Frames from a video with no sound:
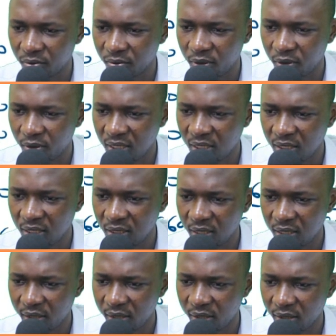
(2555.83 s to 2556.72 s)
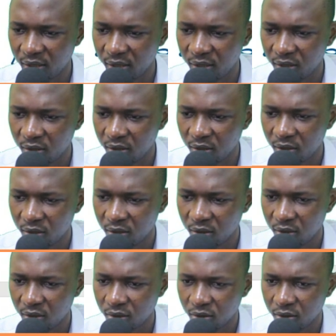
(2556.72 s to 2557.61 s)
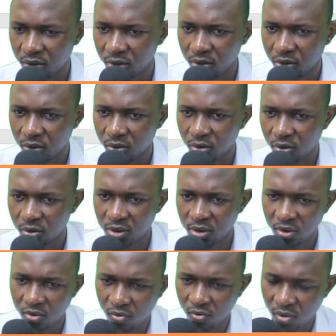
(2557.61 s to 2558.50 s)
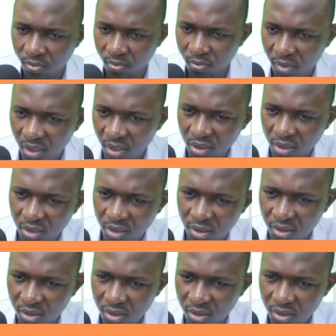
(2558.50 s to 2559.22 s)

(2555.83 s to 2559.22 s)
for that year. So cost equipment